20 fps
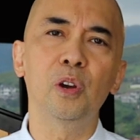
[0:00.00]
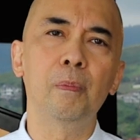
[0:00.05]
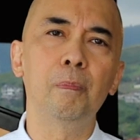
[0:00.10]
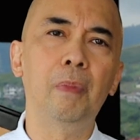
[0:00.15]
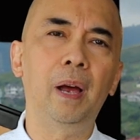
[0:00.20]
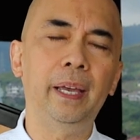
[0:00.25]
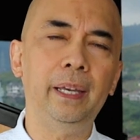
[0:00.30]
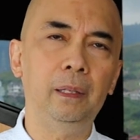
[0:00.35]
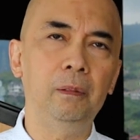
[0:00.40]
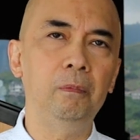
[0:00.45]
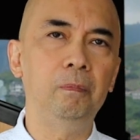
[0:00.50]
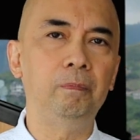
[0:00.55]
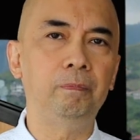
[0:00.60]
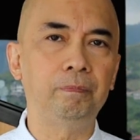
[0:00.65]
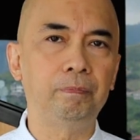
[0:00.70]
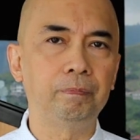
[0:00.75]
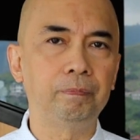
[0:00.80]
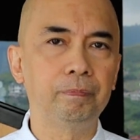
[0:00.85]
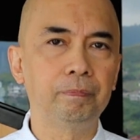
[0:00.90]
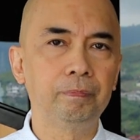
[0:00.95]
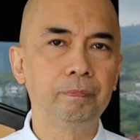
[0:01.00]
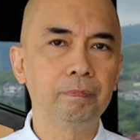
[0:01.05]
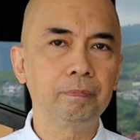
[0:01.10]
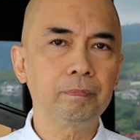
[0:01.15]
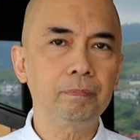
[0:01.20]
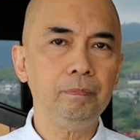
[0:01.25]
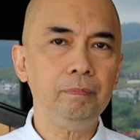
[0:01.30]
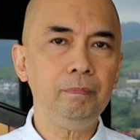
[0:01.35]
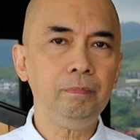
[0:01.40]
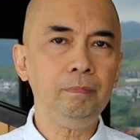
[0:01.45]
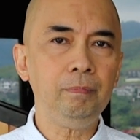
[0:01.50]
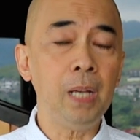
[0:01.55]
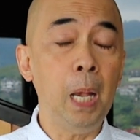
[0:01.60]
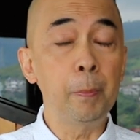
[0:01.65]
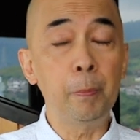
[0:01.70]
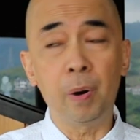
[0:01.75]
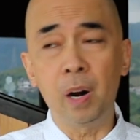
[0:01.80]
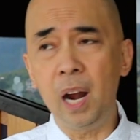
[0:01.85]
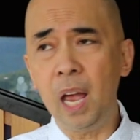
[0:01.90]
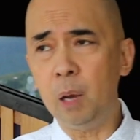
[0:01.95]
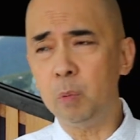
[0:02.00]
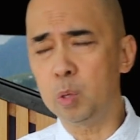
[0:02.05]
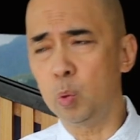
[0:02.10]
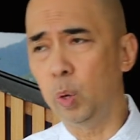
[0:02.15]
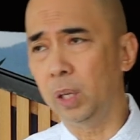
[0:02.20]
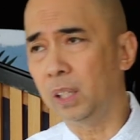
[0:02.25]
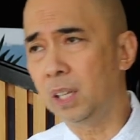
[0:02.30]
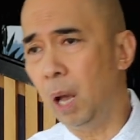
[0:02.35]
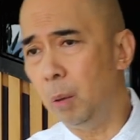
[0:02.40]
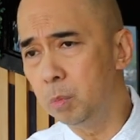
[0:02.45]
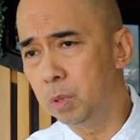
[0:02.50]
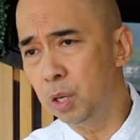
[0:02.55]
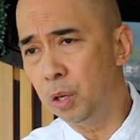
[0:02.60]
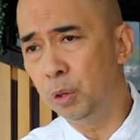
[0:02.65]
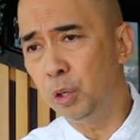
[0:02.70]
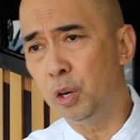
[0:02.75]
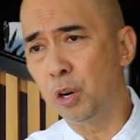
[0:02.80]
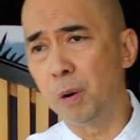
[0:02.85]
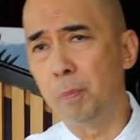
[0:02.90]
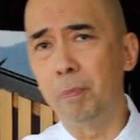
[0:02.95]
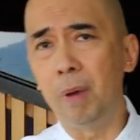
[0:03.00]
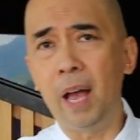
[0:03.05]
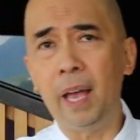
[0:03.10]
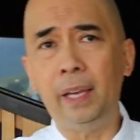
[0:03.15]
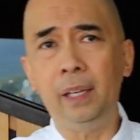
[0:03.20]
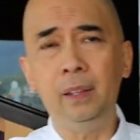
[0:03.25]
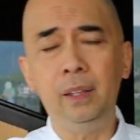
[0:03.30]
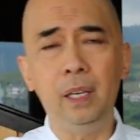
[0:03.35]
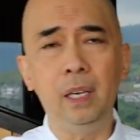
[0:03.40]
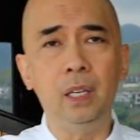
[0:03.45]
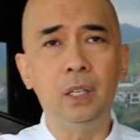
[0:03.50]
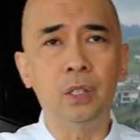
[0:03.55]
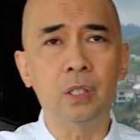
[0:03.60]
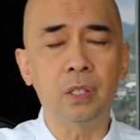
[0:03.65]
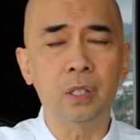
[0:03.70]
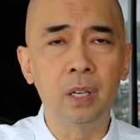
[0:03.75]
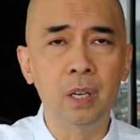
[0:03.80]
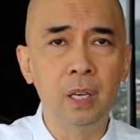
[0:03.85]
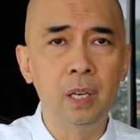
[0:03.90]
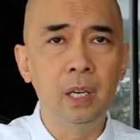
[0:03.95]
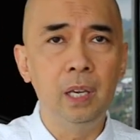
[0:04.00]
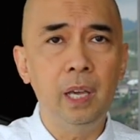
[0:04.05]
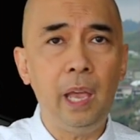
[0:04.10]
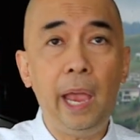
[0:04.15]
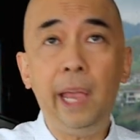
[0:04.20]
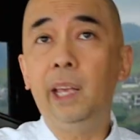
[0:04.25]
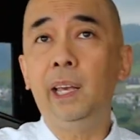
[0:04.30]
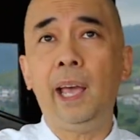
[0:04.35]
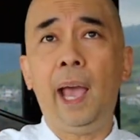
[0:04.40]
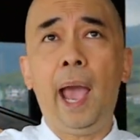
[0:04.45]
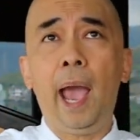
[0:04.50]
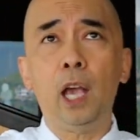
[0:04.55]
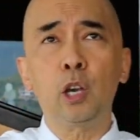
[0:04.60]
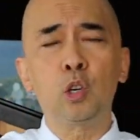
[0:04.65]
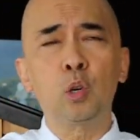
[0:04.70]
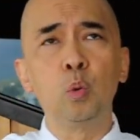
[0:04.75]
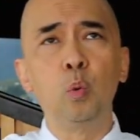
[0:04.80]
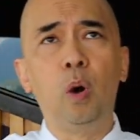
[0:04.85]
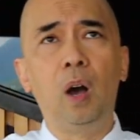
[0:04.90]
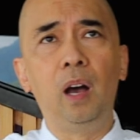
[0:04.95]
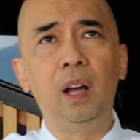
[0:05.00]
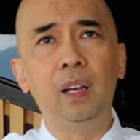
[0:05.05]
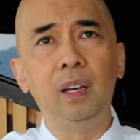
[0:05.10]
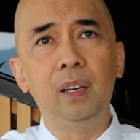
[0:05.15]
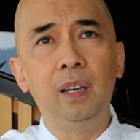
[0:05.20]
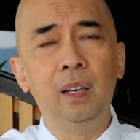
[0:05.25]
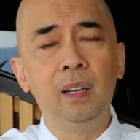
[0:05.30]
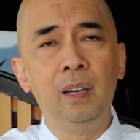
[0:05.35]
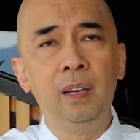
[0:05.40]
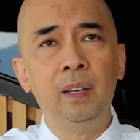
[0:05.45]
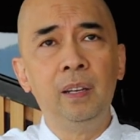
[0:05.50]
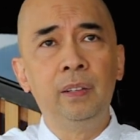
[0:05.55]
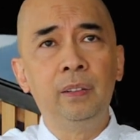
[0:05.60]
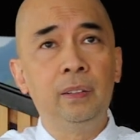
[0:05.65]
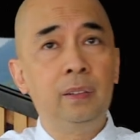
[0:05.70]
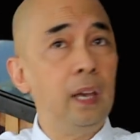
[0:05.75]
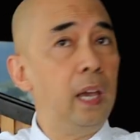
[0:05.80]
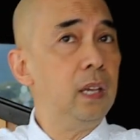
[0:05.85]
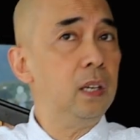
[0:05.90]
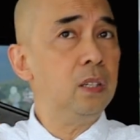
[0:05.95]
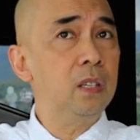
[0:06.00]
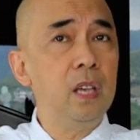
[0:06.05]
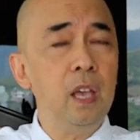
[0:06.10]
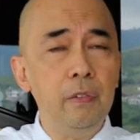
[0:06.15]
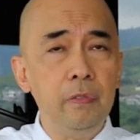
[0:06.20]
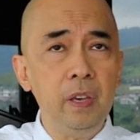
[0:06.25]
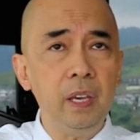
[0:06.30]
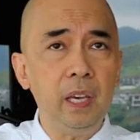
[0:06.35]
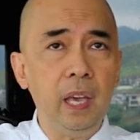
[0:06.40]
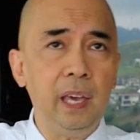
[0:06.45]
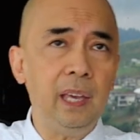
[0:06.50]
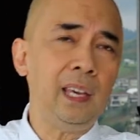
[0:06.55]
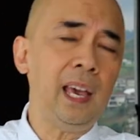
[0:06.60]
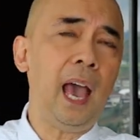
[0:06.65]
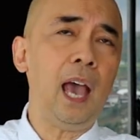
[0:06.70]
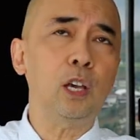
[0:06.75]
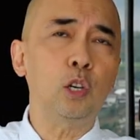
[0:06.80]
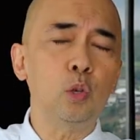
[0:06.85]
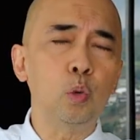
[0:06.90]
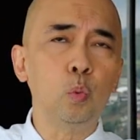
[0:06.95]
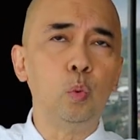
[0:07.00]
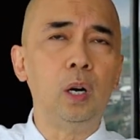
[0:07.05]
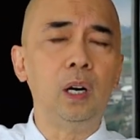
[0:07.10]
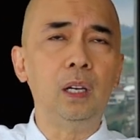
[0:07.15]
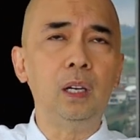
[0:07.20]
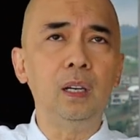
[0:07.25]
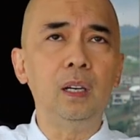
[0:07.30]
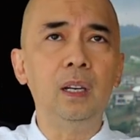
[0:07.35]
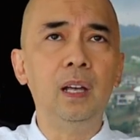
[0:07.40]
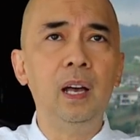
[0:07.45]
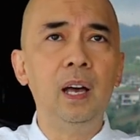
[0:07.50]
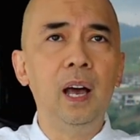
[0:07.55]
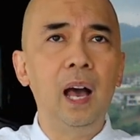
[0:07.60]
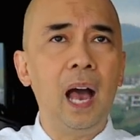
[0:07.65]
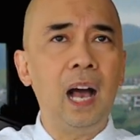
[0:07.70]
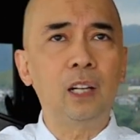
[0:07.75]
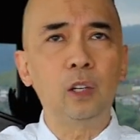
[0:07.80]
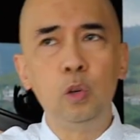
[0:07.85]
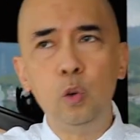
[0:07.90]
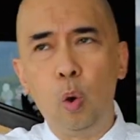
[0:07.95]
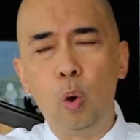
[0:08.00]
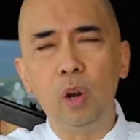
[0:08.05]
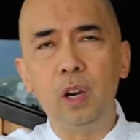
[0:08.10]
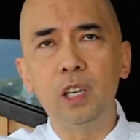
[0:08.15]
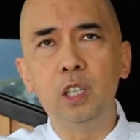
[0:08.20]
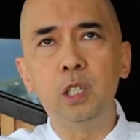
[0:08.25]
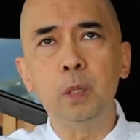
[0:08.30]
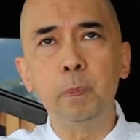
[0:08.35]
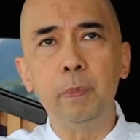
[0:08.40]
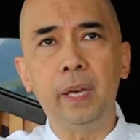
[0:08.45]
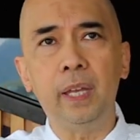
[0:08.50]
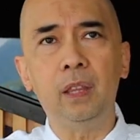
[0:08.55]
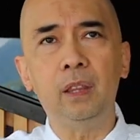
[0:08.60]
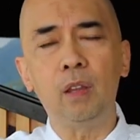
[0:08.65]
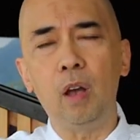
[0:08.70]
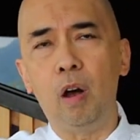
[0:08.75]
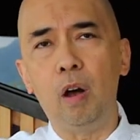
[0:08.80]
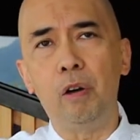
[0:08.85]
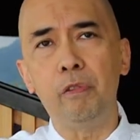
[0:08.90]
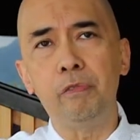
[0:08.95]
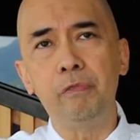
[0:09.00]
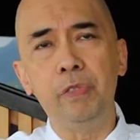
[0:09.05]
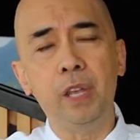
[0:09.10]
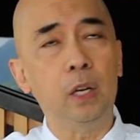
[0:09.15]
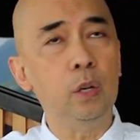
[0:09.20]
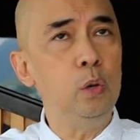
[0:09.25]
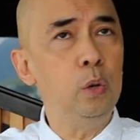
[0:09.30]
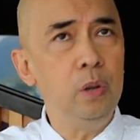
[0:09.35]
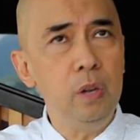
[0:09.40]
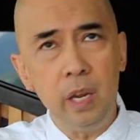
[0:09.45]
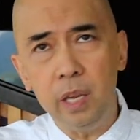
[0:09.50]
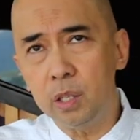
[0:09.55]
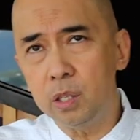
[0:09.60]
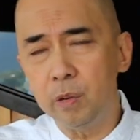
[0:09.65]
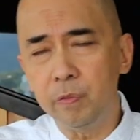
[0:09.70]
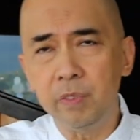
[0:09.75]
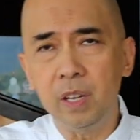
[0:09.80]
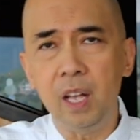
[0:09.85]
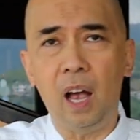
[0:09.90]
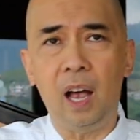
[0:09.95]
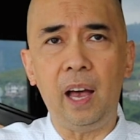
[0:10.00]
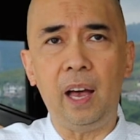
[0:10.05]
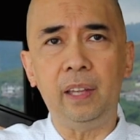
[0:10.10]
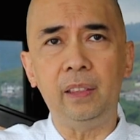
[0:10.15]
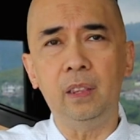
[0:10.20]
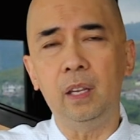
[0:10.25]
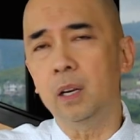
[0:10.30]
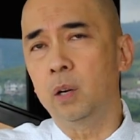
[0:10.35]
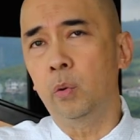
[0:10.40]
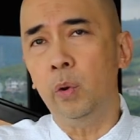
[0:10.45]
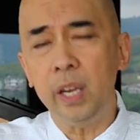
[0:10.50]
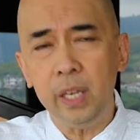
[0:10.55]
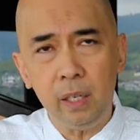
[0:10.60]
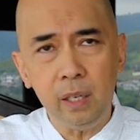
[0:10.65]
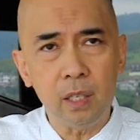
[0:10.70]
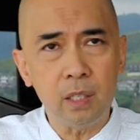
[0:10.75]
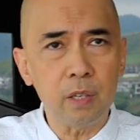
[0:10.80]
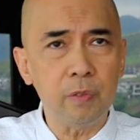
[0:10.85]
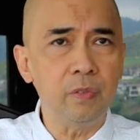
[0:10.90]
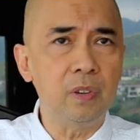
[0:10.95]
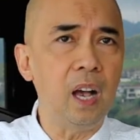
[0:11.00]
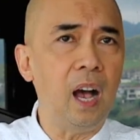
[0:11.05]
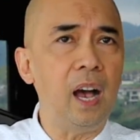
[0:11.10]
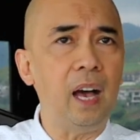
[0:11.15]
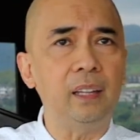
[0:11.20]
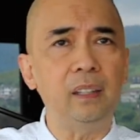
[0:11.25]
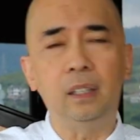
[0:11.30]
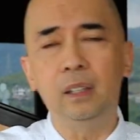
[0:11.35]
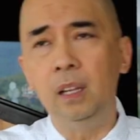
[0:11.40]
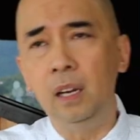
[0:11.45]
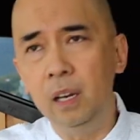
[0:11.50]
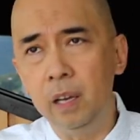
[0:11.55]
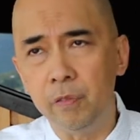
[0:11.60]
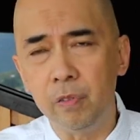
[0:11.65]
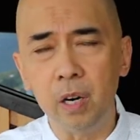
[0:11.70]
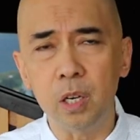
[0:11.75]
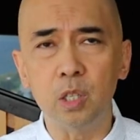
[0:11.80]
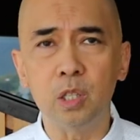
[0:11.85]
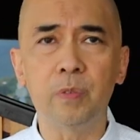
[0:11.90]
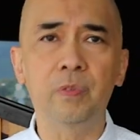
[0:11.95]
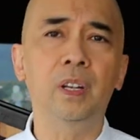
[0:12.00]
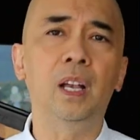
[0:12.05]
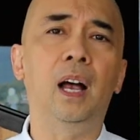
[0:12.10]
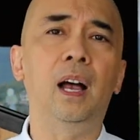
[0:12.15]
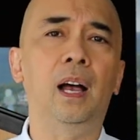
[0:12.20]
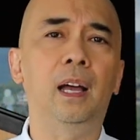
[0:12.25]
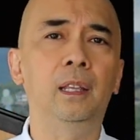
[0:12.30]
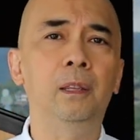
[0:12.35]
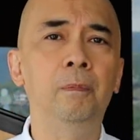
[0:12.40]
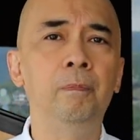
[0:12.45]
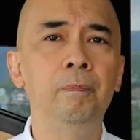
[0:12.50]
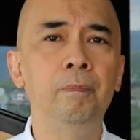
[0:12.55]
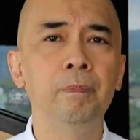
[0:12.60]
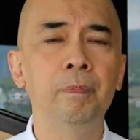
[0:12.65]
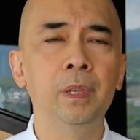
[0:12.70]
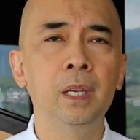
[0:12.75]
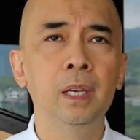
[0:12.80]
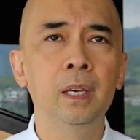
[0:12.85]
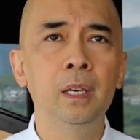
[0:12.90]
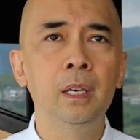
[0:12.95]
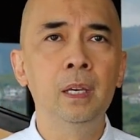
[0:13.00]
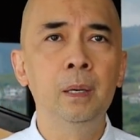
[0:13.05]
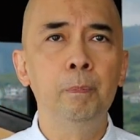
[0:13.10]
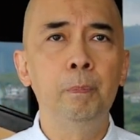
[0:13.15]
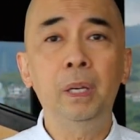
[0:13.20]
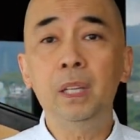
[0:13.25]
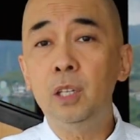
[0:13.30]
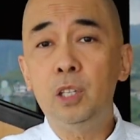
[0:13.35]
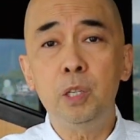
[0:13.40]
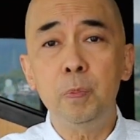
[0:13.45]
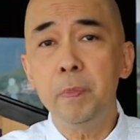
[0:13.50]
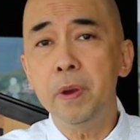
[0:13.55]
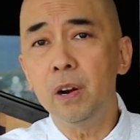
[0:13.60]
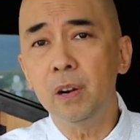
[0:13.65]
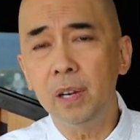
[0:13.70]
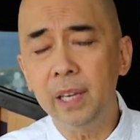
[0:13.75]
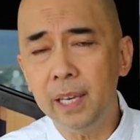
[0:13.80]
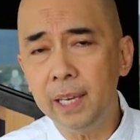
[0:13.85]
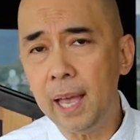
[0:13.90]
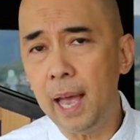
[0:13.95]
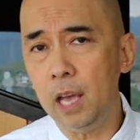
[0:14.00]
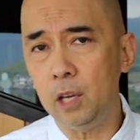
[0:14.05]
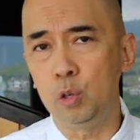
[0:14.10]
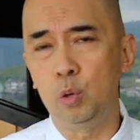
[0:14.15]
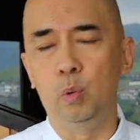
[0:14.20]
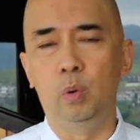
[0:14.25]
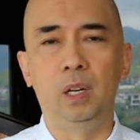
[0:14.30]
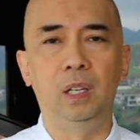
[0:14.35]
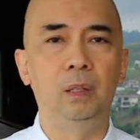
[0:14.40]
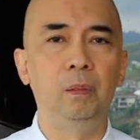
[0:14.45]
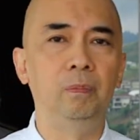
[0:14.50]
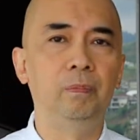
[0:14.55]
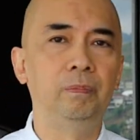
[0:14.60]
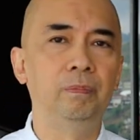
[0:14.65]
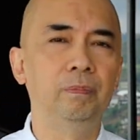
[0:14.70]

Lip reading: your mind? Perhaps what comes into your mind is a casual thanksgiving, a casual acknowledgement of the goodness of God, the greatness of God, the deliverance of God. But it's merely casual.